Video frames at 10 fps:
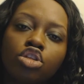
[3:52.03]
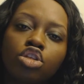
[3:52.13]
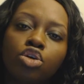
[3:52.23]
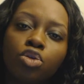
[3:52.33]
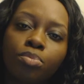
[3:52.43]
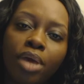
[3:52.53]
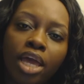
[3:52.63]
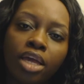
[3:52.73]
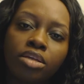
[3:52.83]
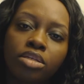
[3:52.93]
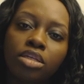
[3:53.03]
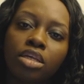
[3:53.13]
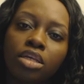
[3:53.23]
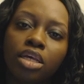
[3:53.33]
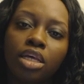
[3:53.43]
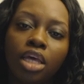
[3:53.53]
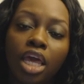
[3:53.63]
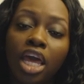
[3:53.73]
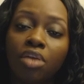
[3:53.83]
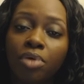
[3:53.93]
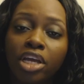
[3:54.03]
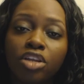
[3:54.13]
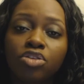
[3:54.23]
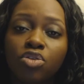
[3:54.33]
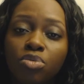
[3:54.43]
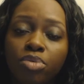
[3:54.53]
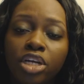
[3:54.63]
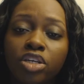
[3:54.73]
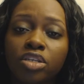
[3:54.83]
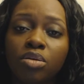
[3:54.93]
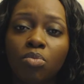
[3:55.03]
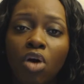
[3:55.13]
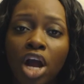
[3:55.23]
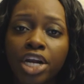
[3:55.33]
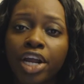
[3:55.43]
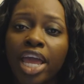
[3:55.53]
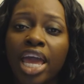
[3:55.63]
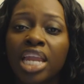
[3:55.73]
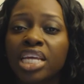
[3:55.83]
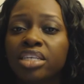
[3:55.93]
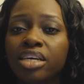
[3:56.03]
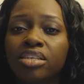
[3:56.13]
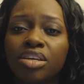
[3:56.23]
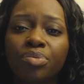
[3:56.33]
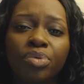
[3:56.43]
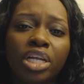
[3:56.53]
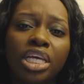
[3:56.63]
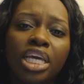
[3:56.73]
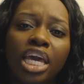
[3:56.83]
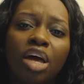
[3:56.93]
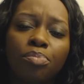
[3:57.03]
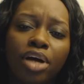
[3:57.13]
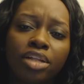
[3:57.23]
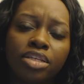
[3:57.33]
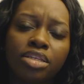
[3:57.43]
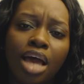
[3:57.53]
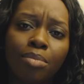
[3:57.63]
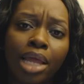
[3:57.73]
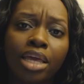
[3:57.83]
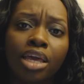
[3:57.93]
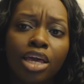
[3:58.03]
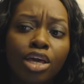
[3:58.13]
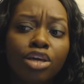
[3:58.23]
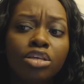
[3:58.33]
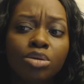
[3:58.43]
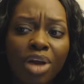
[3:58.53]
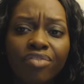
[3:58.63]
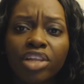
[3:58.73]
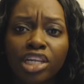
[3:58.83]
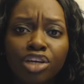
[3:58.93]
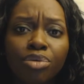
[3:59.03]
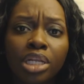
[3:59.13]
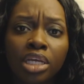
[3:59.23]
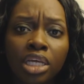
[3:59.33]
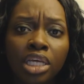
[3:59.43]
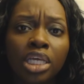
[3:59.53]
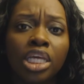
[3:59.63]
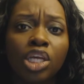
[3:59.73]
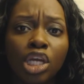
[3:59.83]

toothpaste and a regular toothbrush and some water, and it doesn't really help all the time. Like, you have to literally,